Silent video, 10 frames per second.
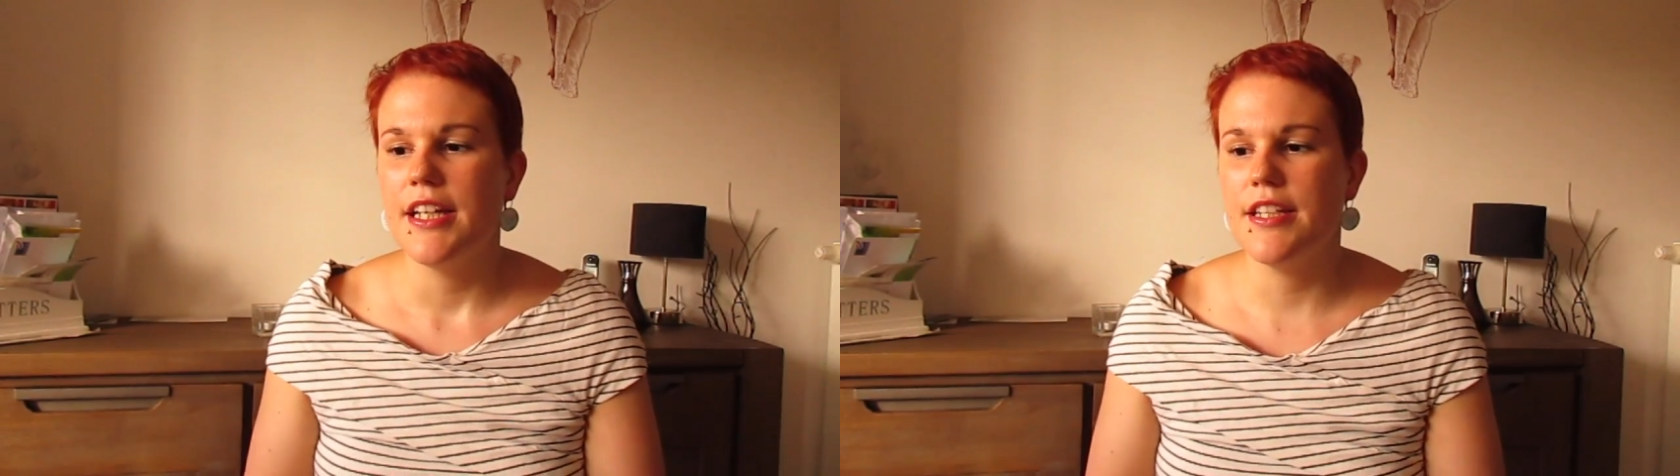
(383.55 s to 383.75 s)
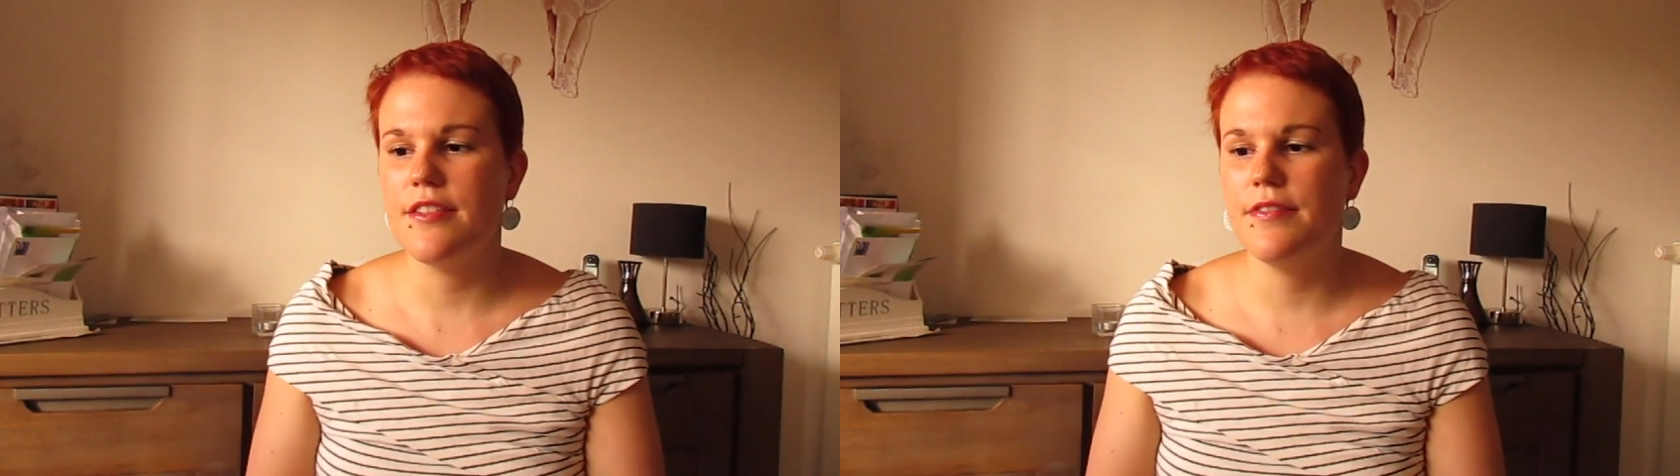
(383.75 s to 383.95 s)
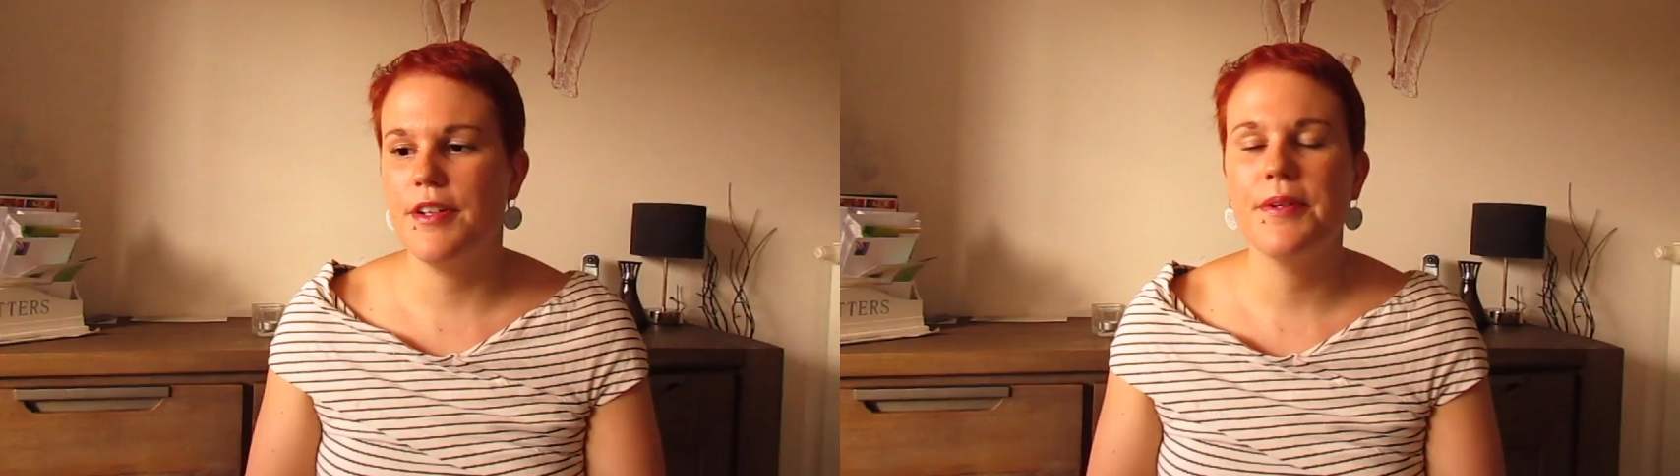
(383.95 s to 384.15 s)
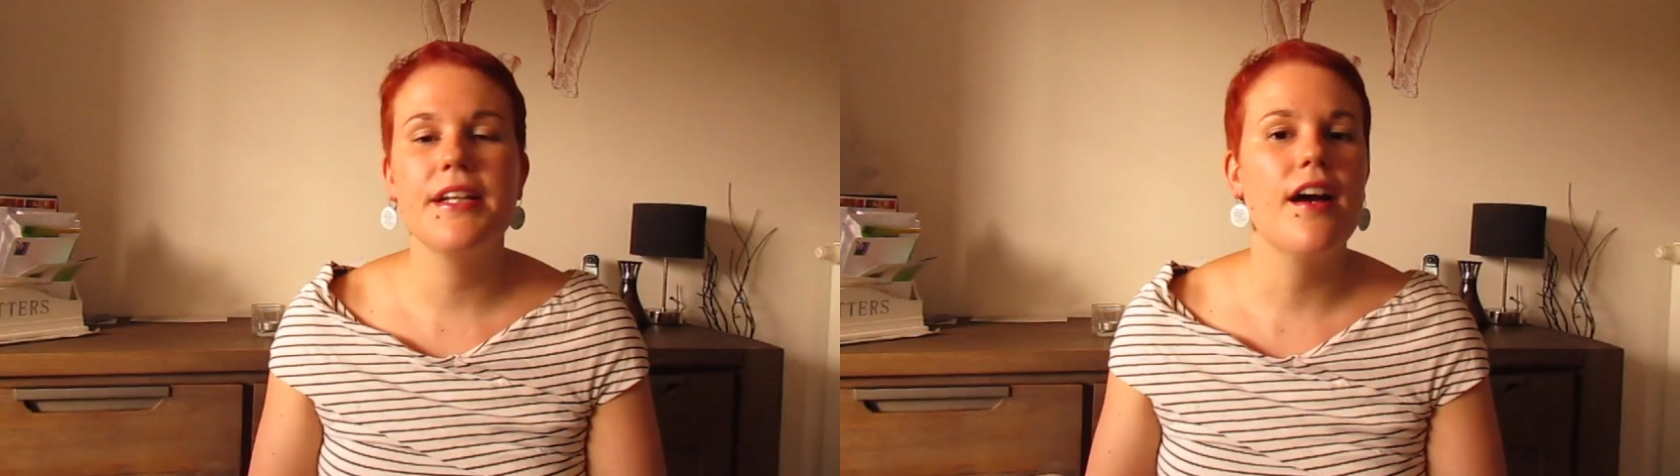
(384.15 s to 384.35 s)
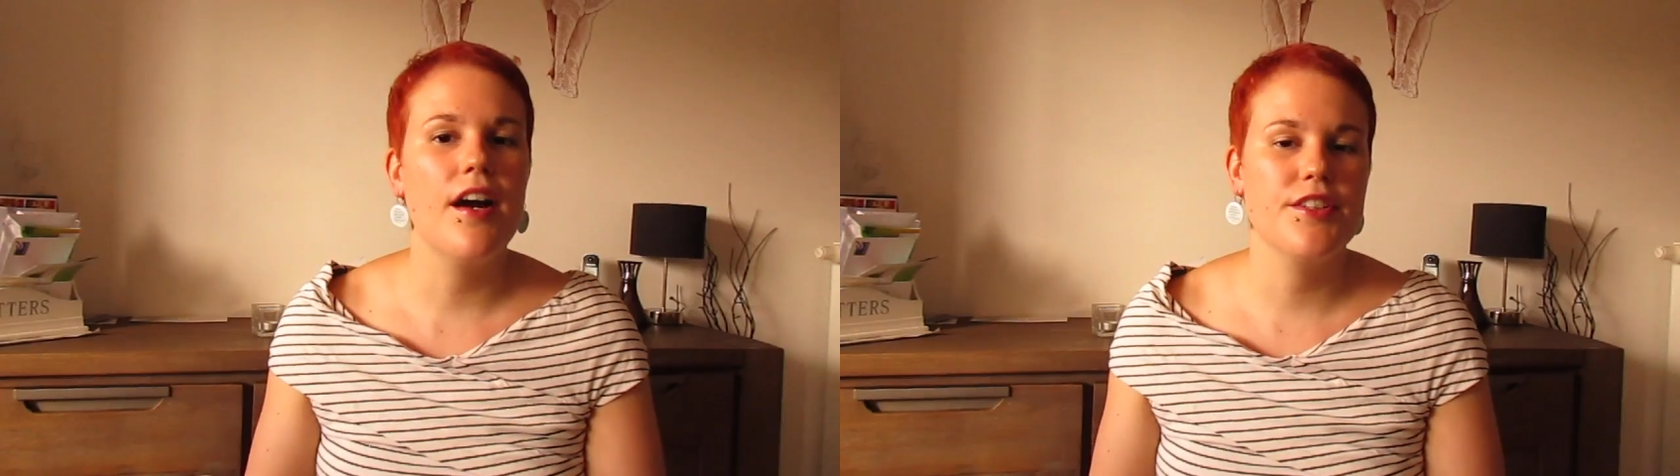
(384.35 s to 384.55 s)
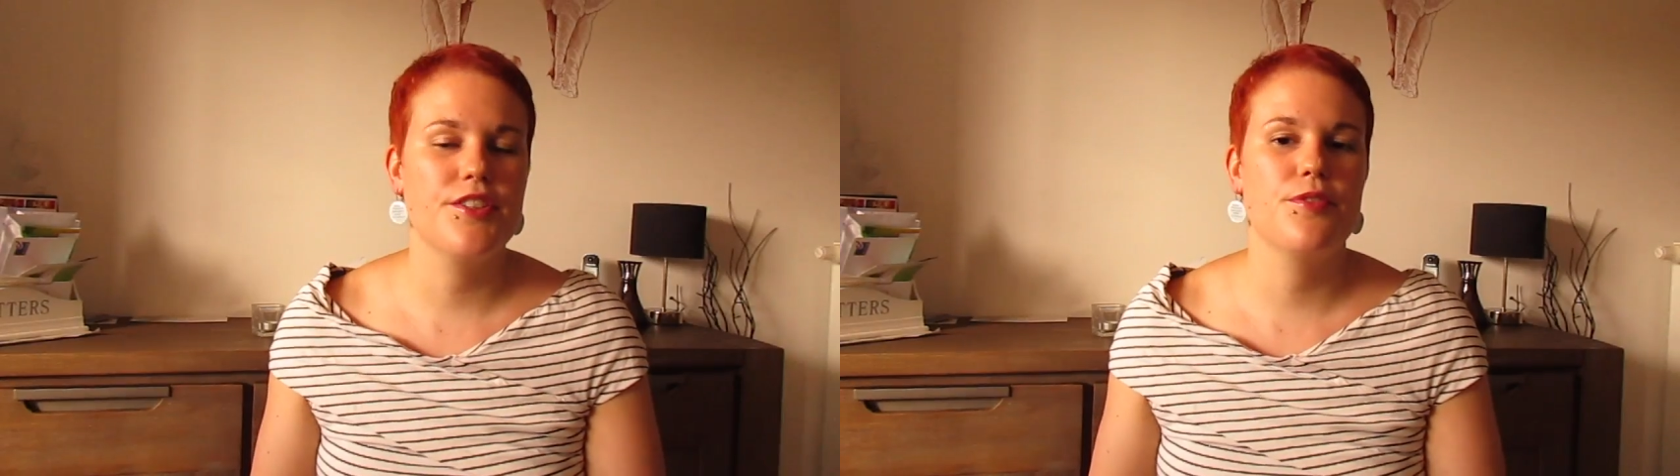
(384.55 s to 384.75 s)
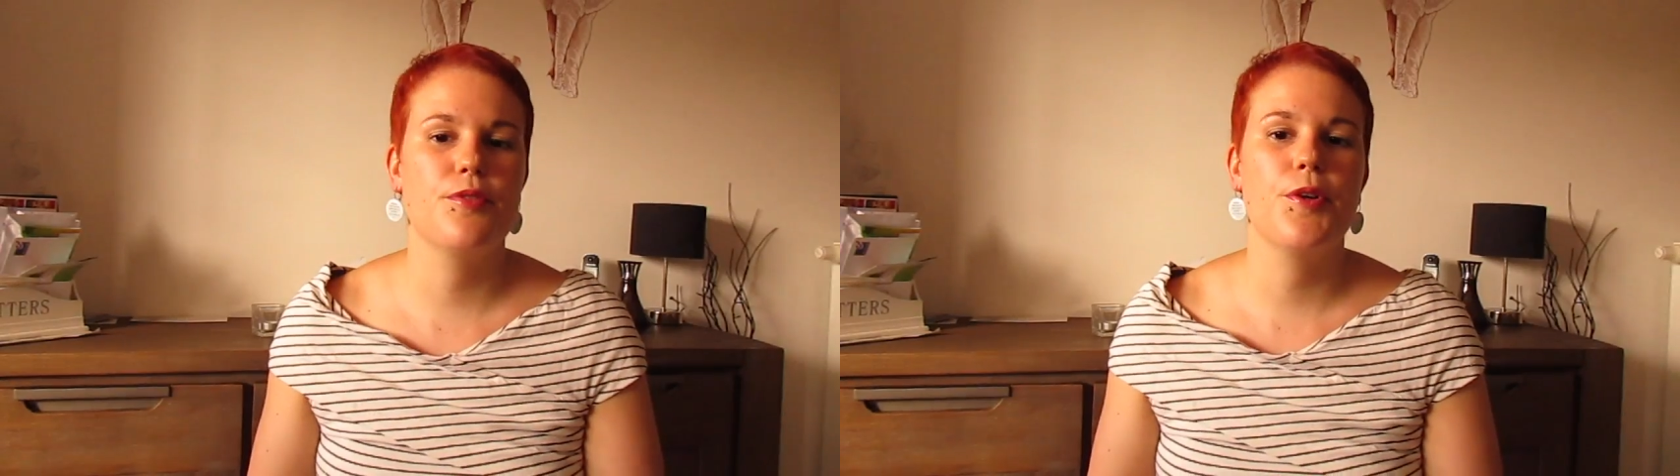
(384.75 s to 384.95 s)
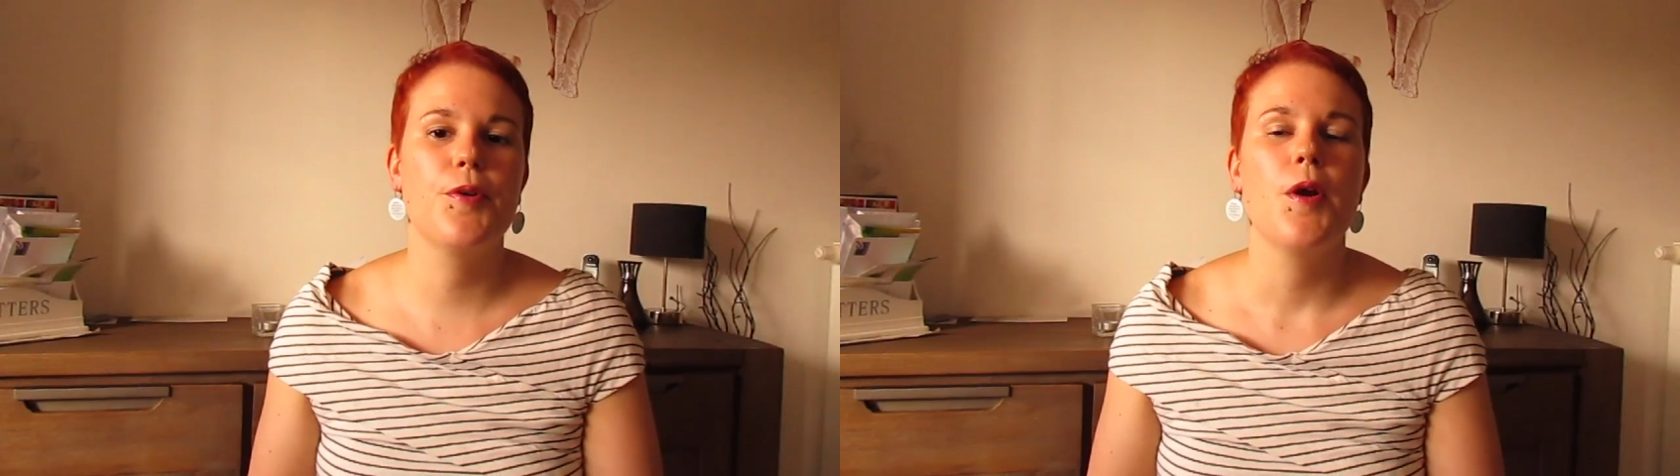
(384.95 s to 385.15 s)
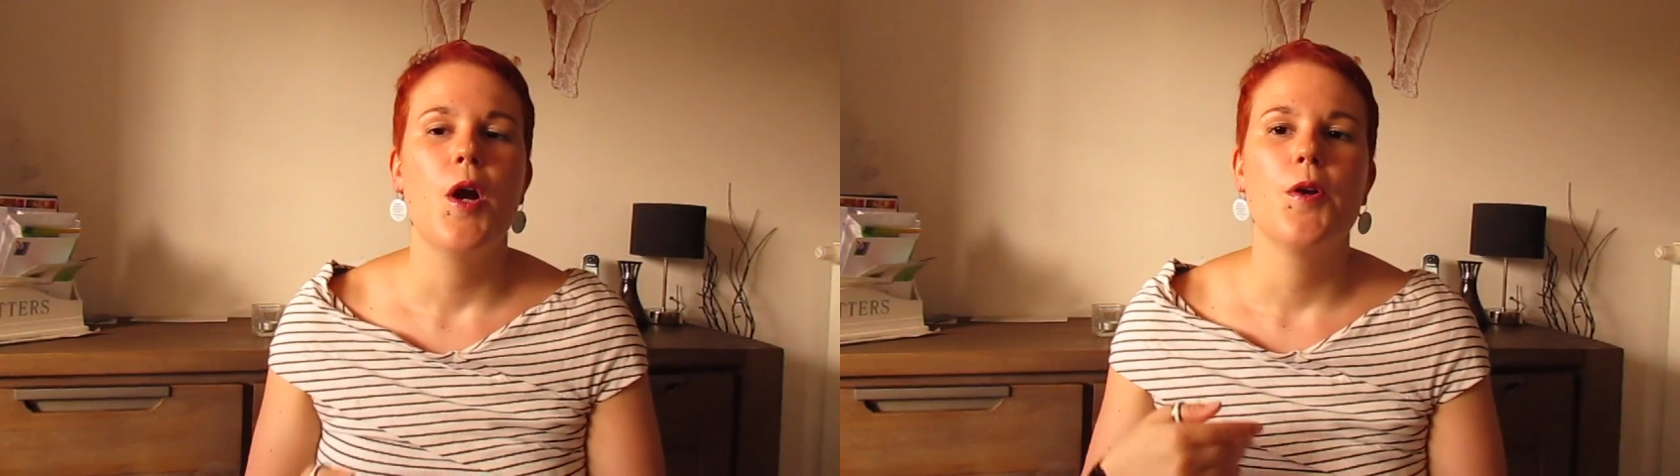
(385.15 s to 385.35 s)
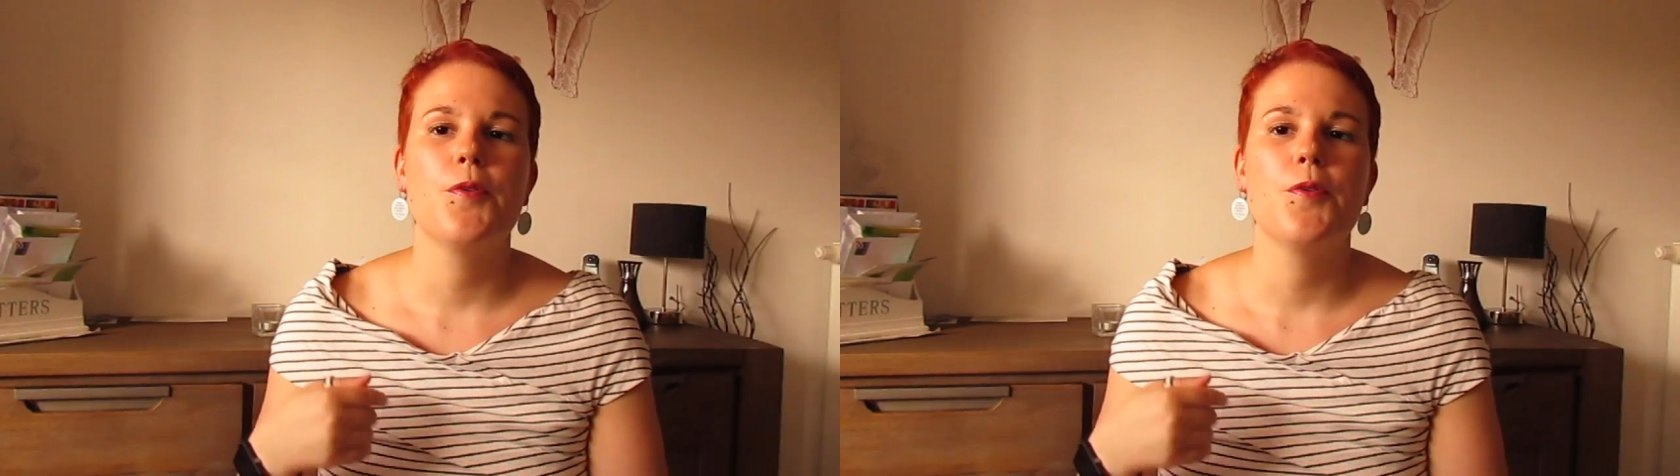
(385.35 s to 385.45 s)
is very large, so